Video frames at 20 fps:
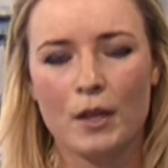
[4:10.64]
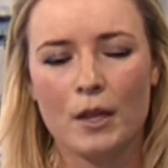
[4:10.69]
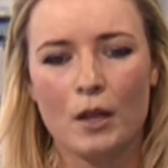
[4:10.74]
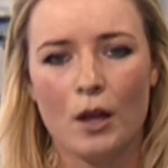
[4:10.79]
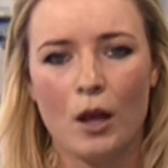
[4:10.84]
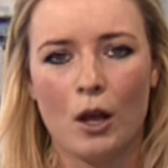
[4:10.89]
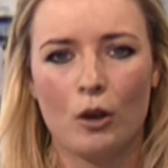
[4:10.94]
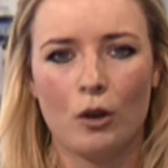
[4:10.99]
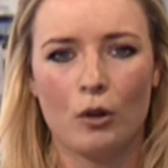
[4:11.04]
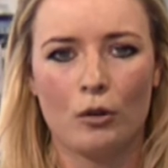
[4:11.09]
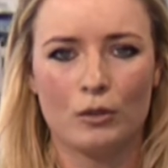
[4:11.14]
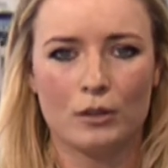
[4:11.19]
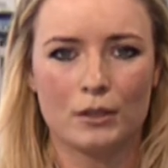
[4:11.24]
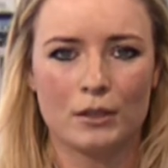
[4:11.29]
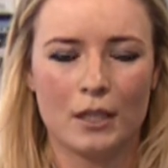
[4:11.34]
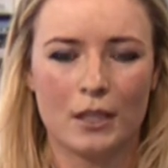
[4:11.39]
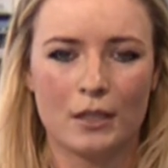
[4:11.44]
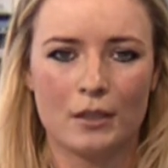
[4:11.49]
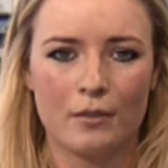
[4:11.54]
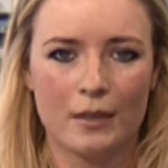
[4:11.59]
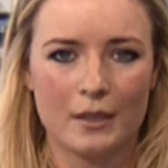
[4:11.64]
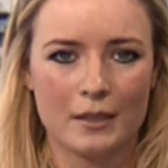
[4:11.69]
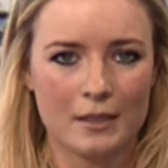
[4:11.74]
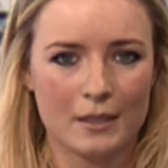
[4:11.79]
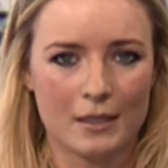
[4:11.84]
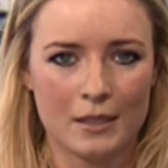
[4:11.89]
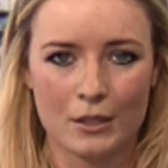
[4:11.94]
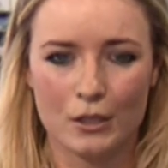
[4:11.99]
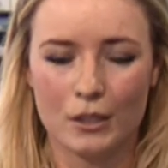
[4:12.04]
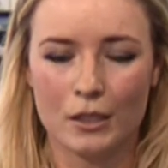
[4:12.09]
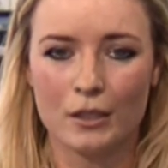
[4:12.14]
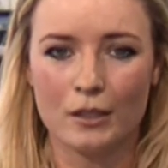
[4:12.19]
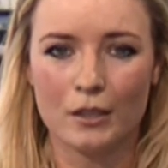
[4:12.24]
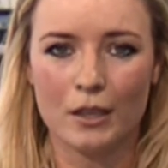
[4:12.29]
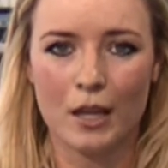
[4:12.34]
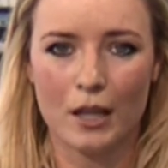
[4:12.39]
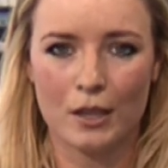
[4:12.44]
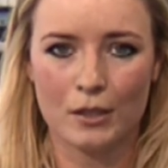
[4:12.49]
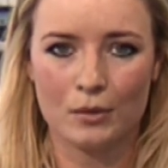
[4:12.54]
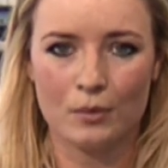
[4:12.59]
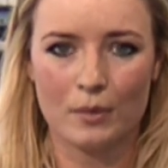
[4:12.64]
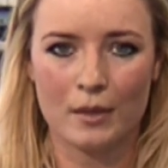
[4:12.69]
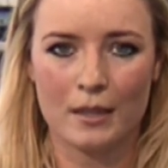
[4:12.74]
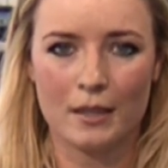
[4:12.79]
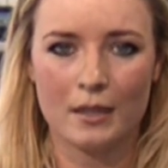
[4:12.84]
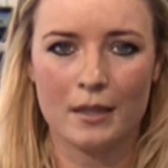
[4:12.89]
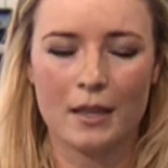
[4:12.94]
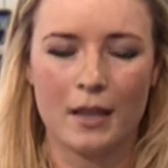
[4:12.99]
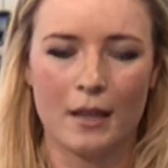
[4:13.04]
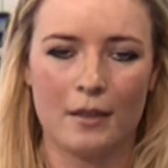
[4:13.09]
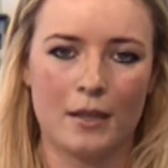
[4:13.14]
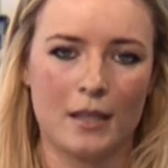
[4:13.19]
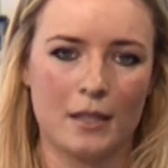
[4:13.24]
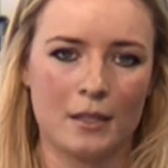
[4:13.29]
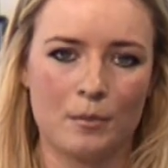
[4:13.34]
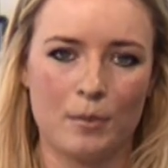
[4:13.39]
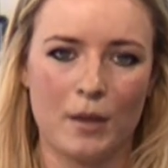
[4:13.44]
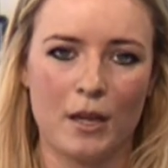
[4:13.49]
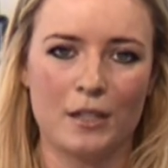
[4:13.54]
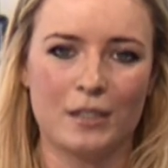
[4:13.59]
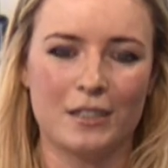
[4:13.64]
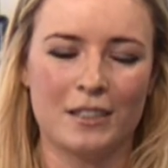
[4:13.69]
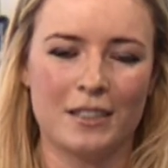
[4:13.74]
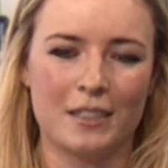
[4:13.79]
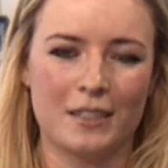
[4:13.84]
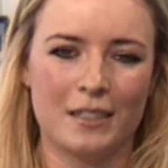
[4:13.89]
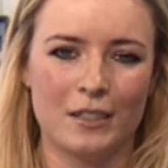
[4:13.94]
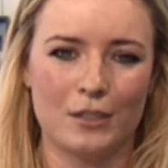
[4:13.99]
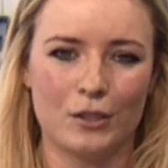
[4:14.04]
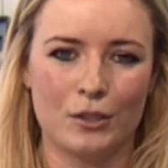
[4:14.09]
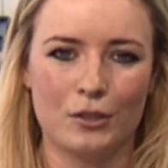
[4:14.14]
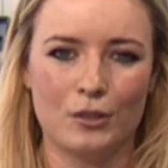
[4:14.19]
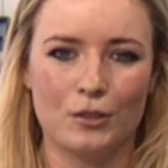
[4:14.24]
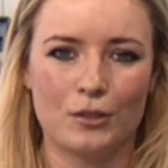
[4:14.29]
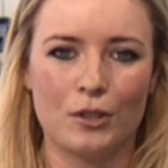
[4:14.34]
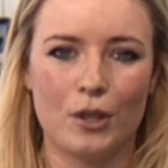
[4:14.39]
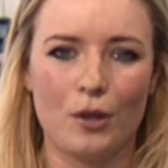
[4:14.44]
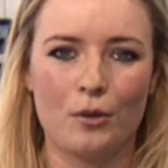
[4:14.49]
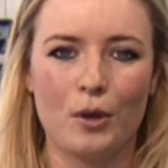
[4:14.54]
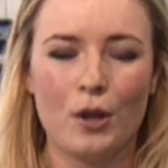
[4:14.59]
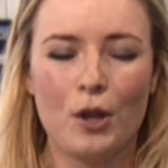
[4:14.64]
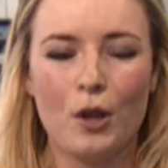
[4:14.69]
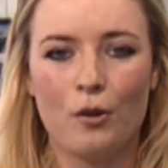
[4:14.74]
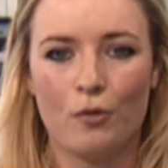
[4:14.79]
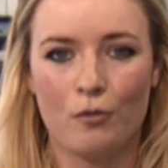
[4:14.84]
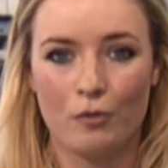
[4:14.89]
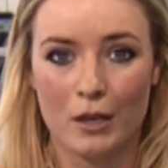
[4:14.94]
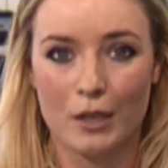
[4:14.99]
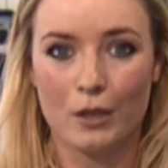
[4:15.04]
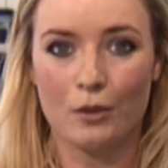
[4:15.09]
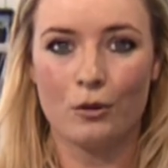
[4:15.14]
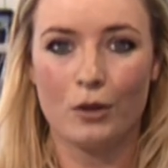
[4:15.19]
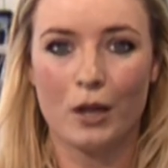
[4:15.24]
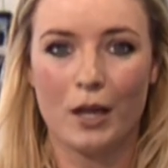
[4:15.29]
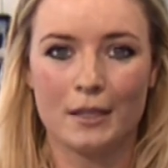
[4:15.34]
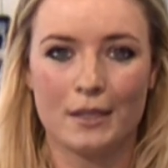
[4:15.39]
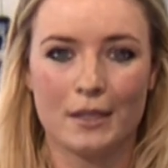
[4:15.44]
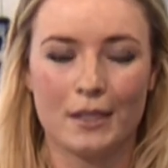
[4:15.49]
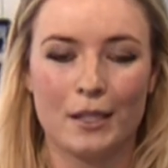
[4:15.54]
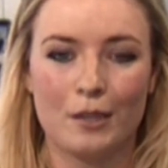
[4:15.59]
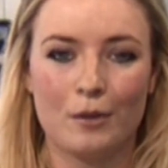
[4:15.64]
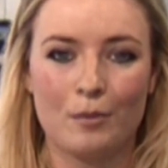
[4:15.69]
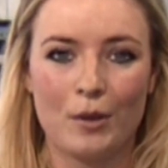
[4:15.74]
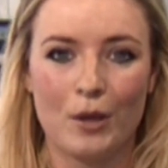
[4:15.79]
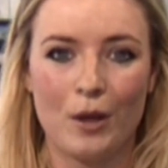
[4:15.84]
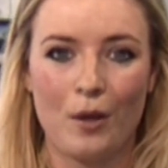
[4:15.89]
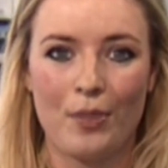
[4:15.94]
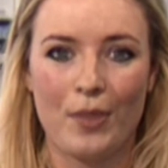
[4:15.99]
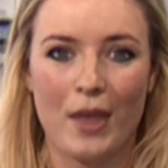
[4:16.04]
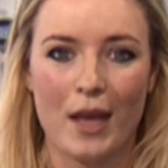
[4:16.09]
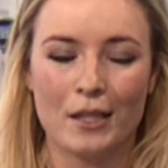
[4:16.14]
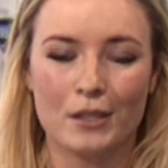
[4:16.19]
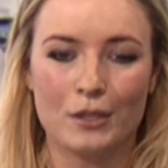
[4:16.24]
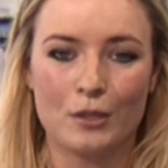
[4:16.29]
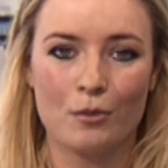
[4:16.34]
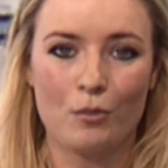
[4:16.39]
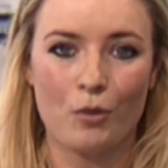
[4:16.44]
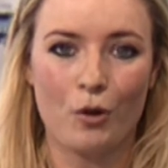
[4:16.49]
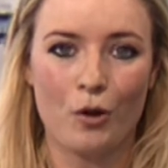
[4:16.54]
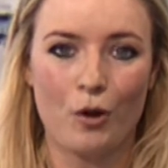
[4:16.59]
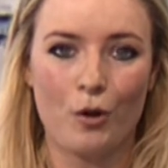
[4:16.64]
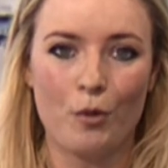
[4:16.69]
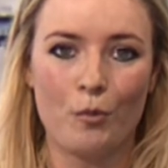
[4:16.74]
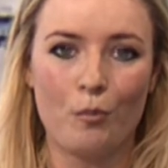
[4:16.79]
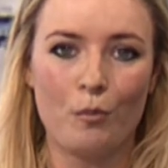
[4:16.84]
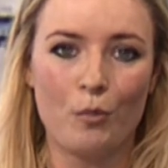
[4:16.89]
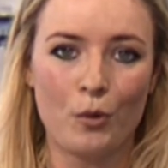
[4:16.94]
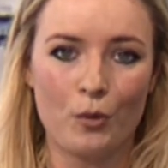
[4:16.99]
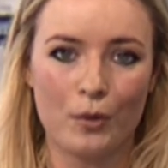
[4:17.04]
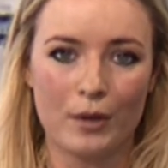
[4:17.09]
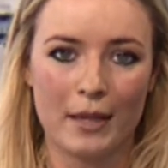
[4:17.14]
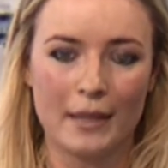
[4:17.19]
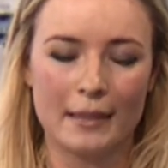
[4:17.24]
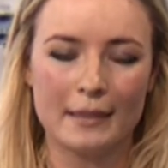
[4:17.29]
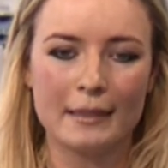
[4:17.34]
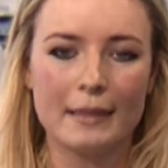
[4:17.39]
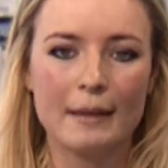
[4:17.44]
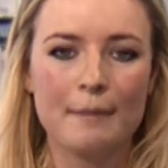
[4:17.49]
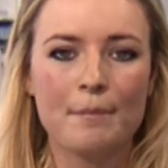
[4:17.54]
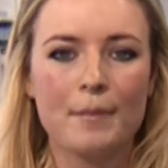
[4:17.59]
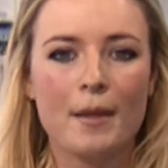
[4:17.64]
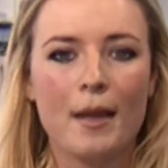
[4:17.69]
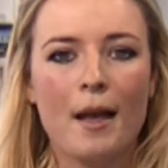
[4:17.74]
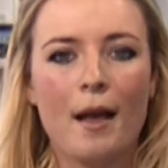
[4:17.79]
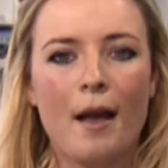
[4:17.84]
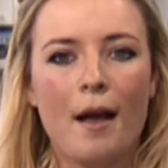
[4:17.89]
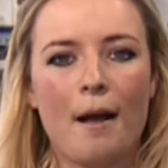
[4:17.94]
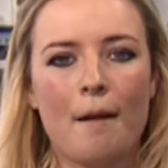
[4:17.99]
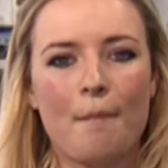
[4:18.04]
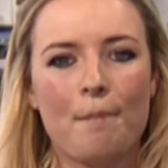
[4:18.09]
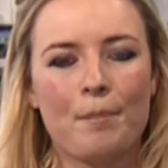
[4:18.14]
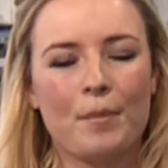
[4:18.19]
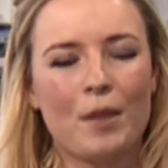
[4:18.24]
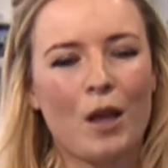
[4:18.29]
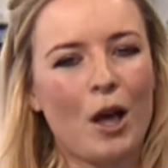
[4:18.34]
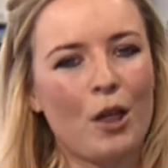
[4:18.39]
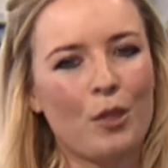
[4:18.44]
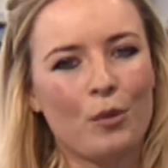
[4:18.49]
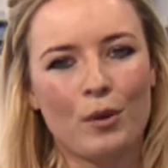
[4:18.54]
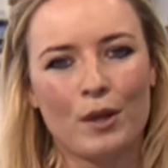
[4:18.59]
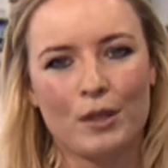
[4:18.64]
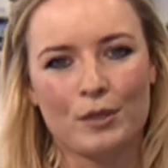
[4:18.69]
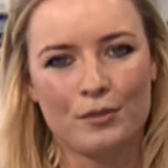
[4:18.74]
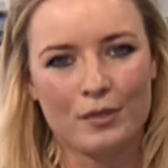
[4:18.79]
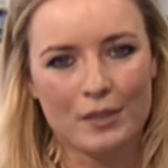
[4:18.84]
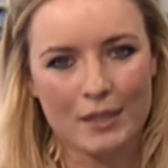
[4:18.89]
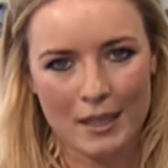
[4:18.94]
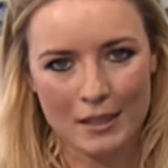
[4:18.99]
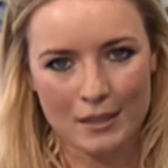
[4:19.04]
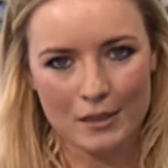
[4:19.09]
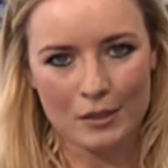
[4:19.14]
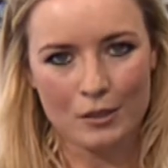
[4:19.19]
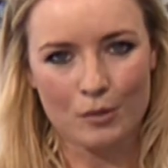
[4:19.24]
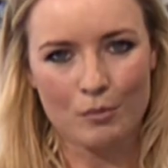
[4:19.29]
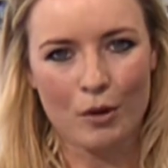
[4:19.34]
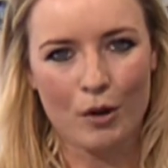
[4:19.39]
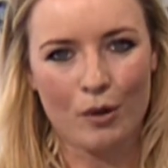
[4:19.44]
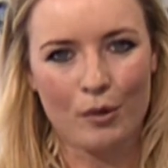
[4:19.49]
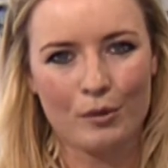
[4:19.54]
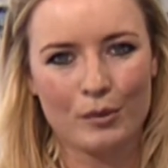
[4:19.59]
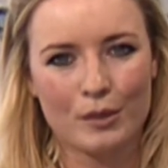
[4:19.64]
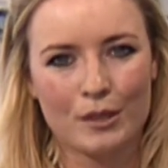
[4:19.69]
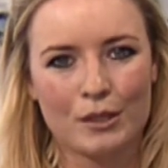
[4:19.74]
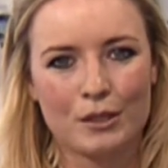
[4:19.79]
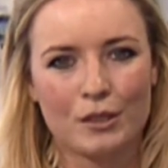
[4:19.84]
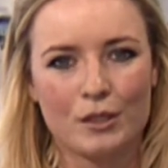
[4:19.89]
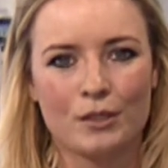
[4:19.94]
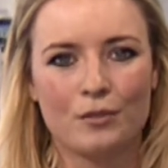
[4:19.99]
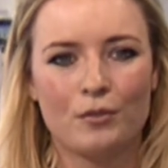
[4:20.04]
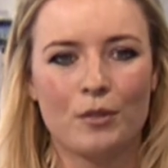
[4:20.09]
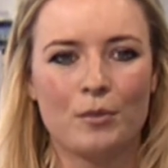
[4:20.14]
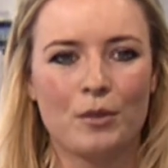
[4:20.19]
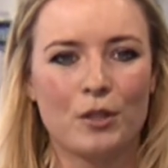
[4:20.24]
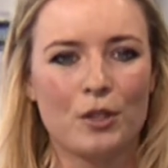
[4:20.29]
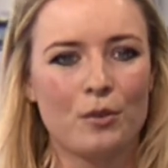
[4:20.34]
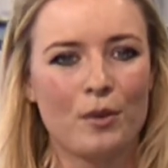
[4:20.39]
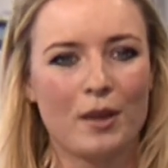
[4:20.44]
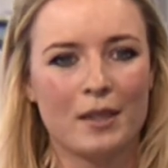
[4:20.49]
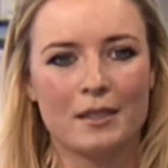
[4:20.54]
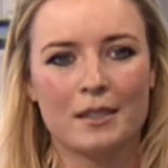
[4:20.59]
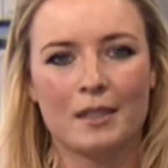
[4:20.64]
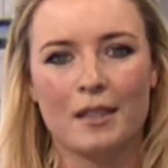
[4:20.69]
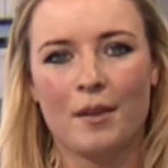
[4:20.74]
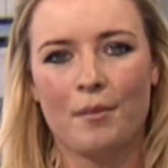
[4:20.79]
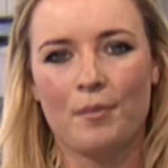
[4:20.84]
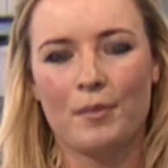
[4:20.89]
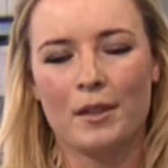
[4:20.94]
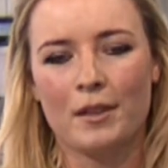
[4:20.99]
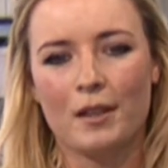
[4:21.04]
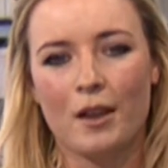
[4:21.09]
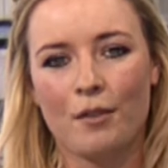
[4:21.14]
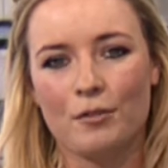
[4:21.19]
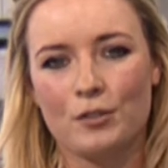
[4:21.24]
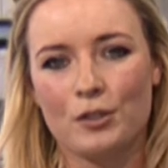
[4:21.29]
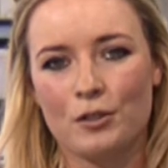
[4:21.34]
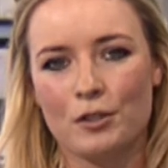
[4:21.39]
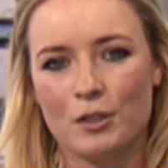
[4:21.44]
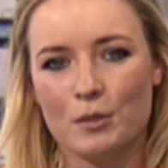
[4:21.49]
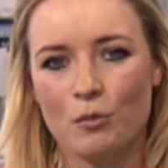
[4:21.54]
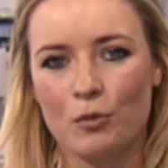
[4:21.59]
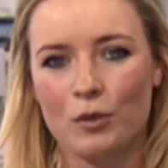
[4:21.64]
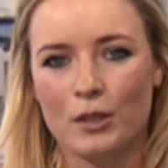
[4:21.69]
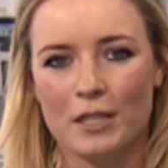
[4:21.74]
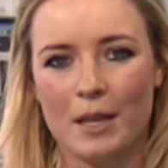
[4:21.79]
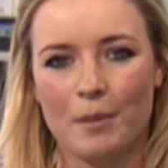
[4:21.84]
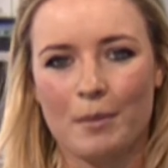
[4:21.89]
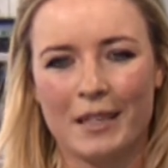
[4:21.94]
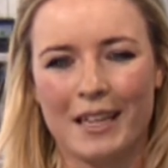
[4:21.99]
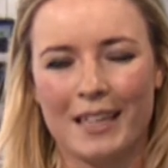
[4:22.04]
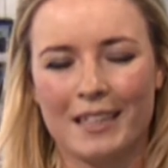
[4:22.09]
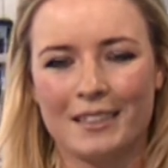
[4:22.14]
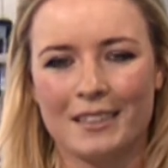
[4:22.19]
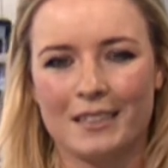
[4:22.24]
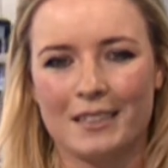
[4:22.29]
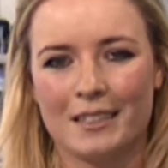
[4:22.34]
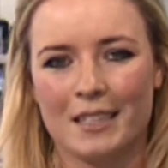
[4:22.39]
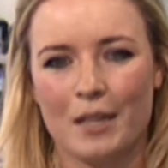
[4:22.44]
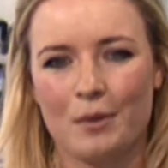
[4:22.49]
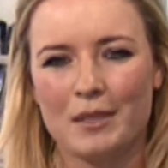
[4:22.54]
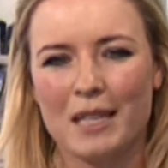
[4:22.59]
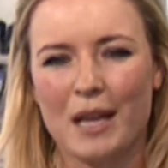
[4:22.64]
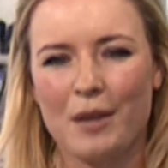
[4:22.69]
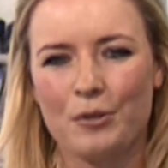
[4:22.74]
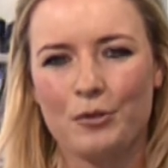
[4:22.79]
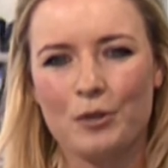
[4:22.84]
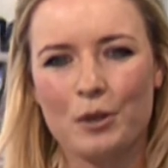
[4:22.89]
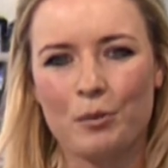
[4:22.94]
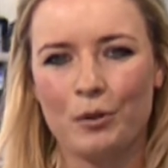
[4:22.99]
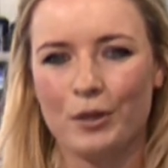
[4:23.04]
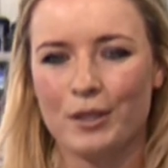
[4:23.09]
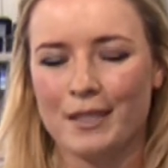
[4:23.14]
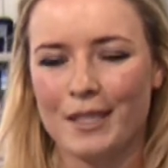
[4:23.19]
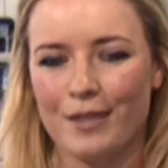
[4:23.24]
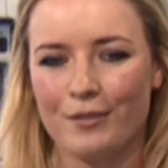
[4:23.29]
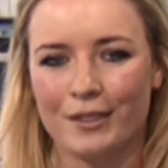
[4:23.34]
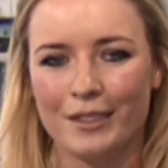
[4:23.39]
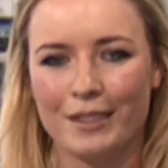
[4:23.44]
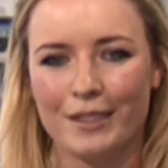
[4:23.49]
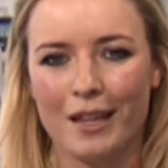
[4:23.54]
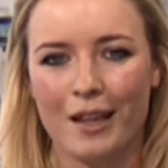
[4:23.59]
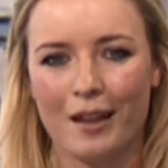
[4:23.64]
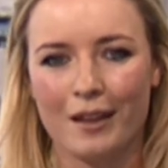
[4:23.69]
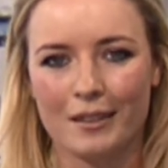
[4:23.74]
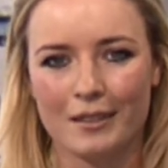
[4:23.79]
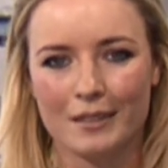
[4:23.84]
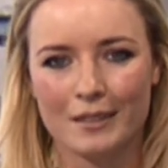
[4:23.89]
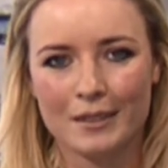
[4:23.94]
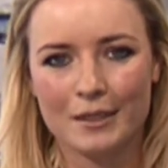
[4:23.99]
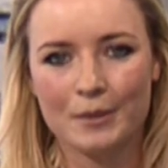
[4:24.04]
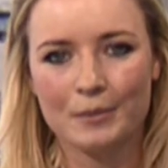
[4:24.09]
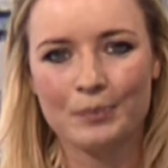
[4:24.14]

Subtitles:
alongside the rate decision last week and the asset purchase decision, so really all eyes are going to be on that tomorrow morning. Otherwise for data tomorrow, it's just from the US in the afternoon to mortgage applications. They were down 3.7 last.